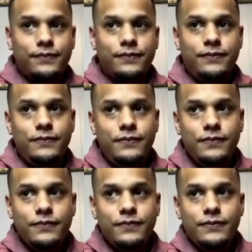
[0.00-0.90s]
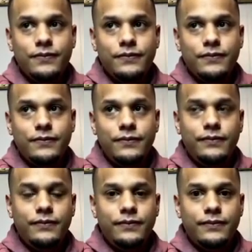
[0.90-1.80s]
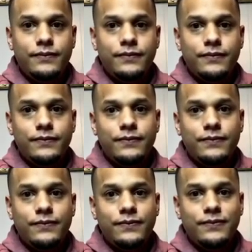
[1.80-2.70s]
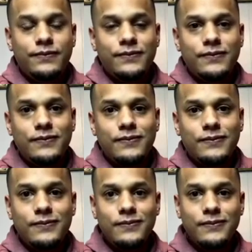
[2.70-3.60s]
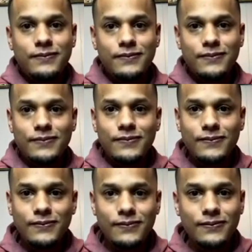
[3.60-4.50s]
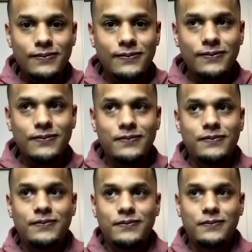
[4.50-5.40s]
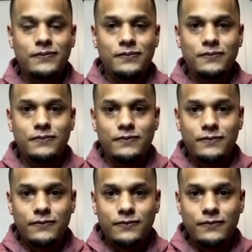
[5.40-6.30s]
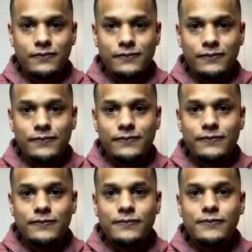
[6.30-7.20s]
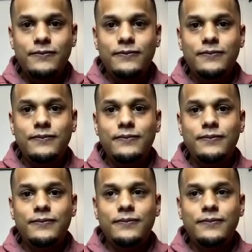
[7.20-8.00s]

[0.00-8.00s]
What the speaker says: [no speech]